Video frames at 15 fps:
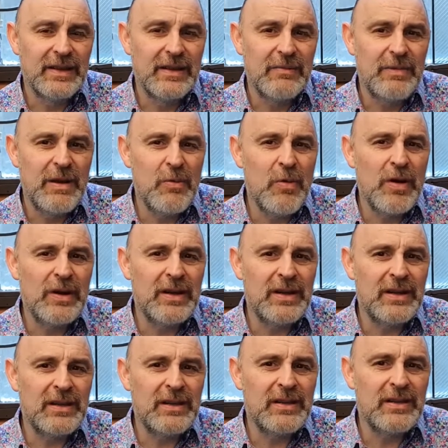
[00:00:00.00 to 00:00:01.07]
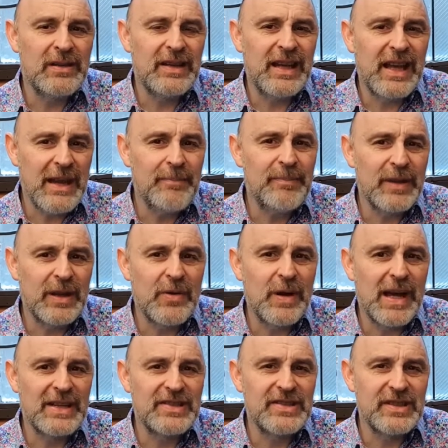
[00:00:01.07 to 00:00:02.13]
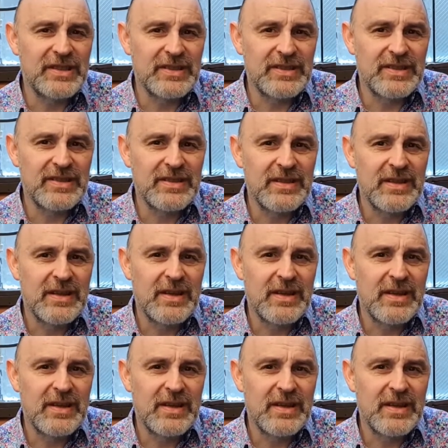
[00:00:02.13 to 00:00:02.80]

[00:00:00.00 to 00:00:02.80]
We want to keep the questions